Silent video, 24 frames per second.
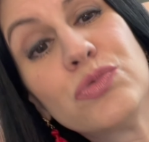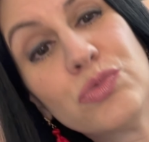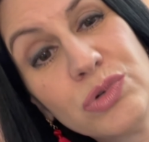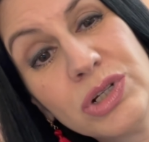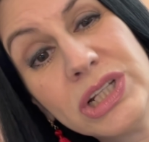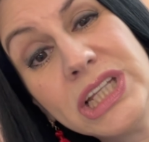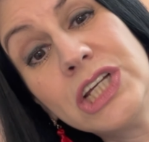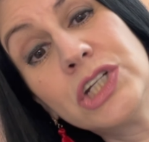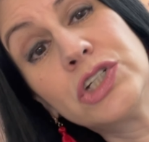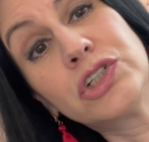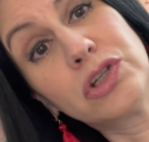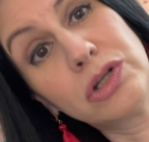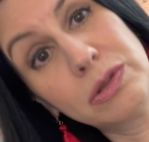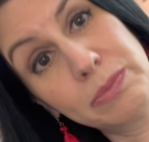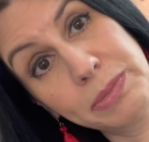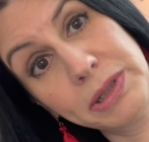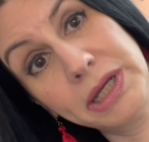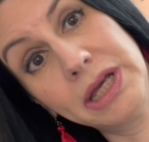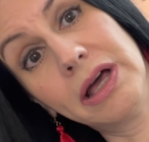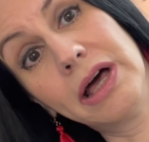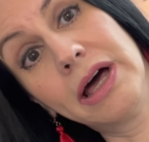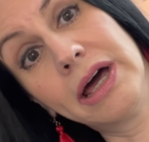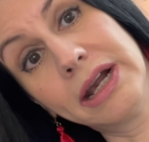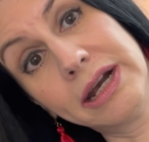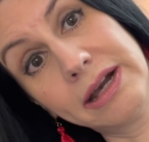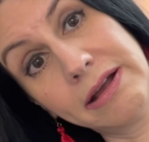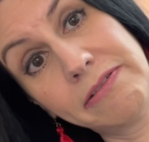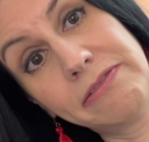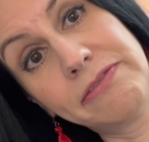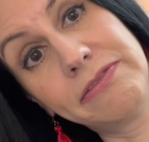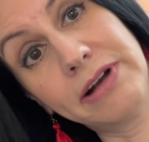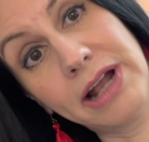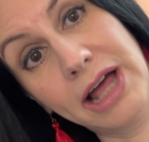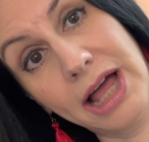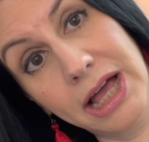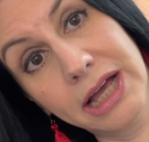really should be a
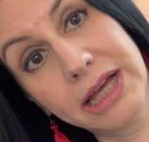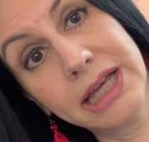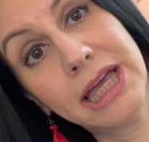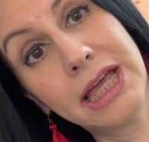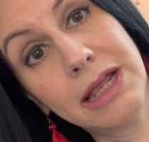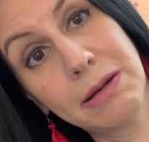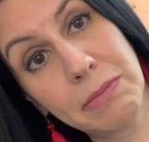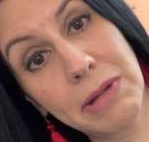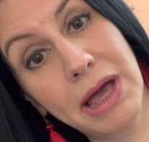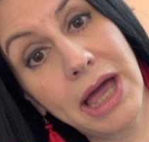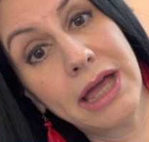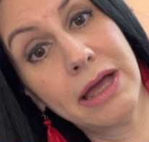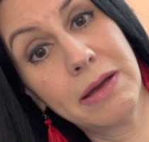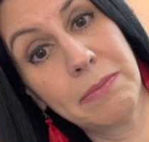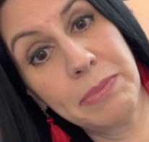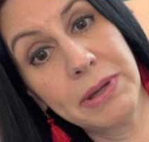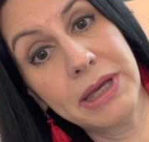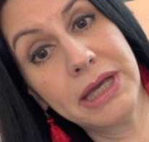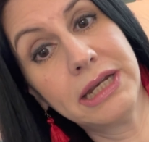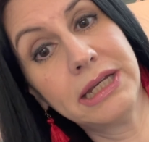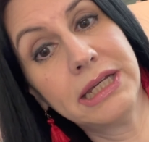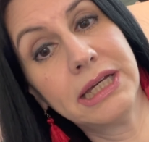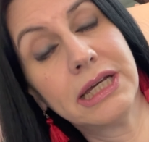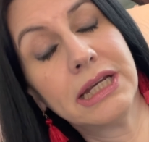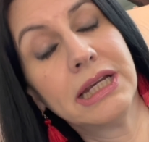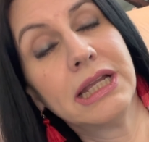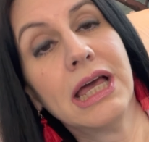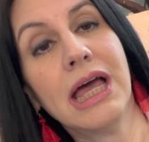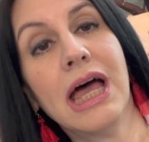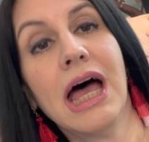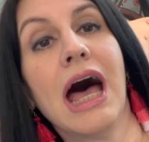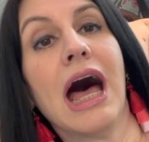refrán, in my opinion.